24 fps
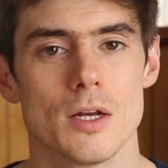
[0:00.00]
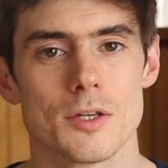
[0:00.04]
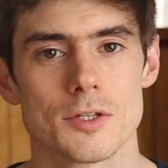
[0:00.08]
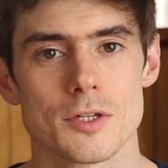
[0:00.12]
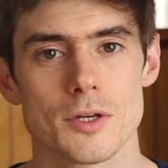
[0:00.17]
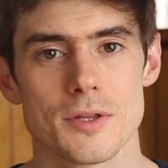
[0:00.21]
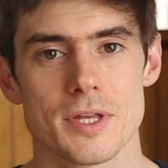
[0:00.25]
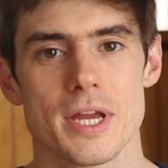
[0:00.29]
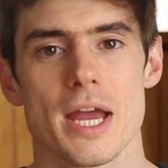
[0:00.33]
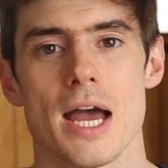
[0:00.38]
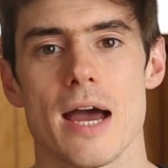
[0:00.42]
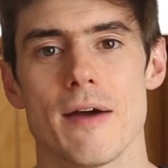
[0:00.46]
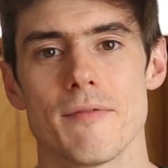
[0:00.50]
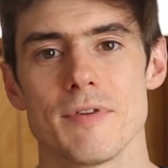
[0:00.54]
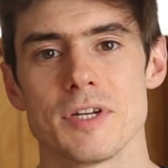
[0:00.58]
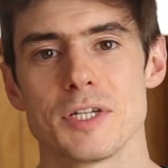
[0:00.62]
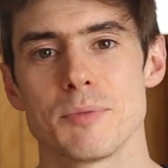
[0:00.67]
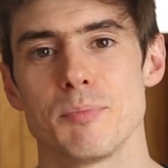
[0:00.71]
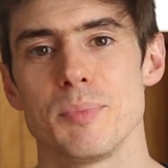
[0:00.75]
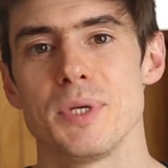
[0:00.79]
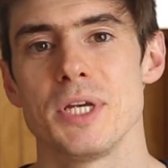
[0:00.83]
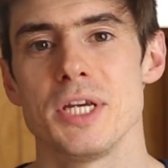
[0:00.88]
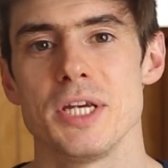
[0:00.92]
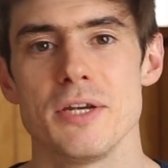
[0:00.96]
So the
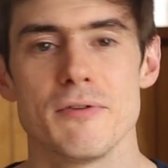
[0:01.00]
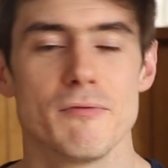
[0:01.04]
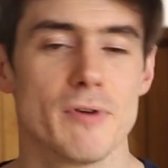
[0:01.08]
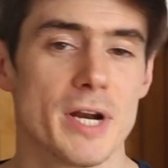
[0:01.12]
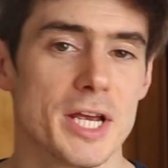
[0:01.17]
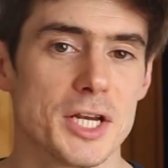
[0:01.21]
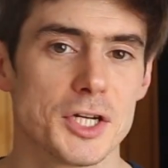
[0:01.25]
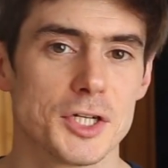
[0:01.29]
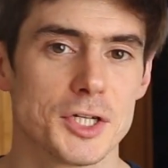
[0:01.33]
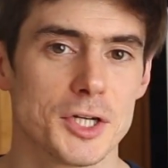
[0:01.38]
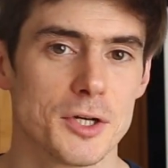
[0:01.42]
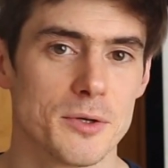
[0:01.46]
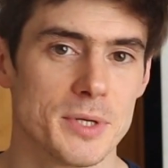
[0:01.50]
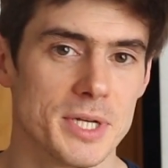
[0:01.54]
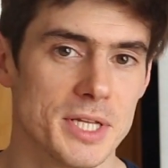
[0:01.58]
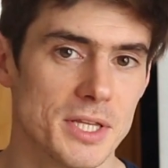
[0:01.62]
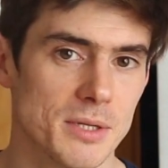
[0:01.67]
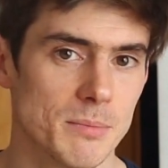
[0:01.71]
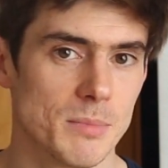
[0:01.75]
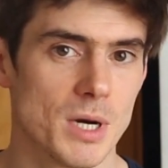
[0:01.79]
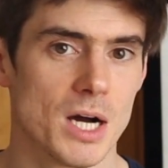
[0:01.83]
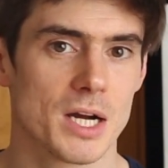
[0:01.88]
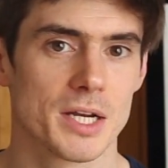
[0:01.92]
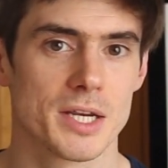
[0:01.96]
average PE ratio
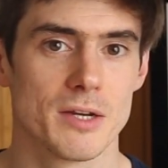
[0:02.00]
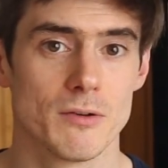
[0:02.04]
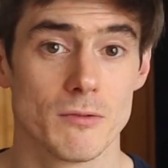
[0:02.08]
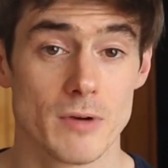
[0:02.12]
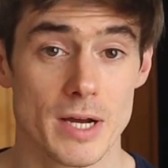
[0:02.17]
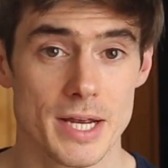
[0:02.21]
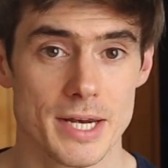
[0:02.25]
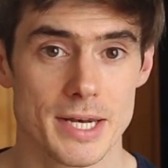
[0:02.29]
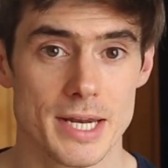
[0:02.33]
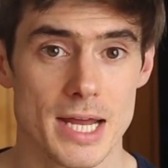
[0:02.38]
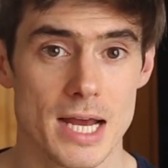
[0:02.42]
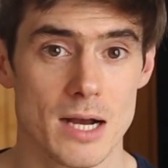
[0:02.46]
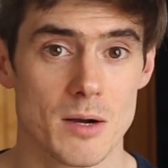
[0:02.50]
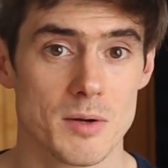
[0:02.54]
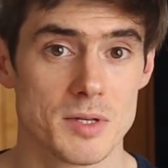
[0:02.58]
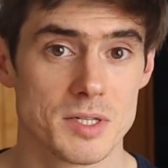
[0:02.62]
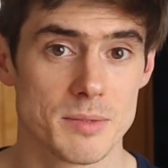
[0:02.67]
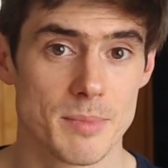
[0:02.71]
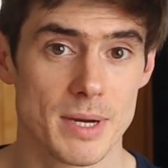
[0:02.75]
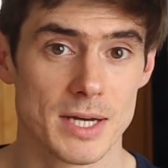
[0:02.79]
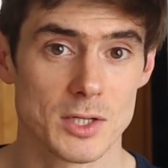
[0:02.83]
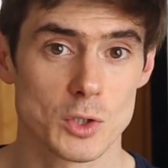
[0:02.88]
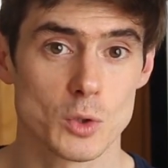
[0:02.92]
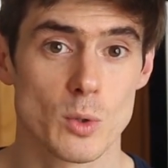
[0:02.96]
in the market right now
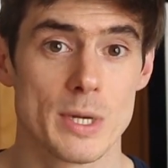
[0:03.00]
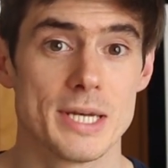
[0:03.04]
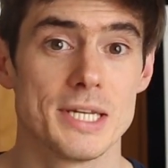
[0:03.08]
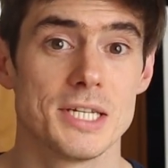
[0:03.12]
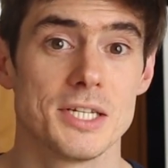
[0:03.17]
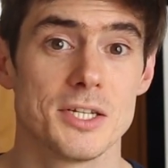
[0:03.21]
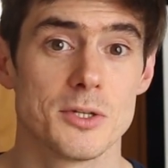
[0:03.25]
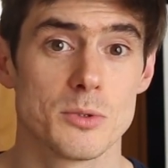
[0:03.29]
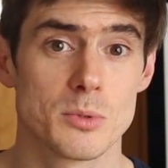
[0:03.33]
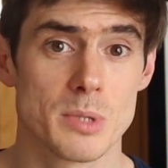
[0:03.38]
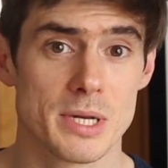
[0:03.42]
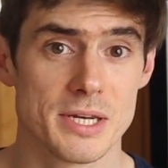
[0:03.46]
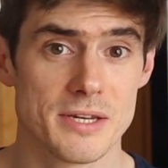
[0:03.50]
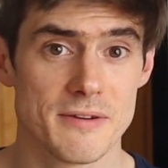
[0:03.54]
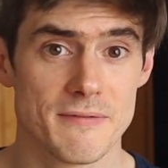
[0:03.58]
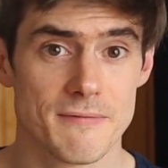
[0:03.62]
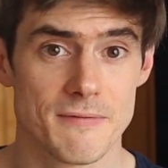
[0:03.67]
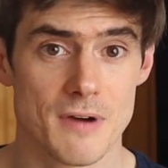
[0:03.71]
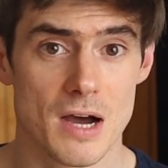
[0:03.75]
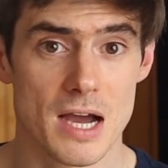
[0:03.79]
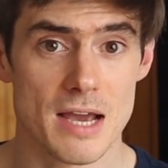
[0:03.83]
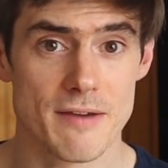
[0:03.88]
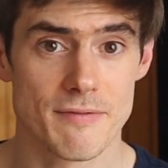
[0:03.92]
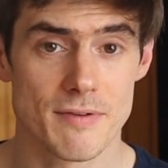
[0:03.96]
is about 20 to
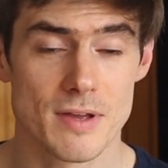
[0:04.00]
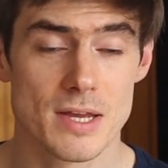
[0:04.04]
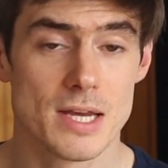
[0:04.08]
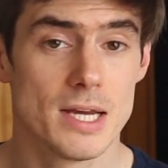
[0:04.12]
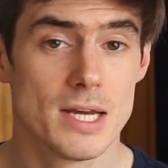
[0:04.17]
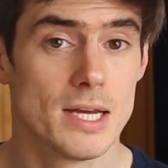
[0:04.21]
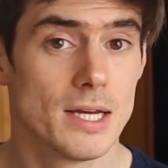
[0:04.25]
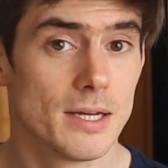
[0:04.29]
25.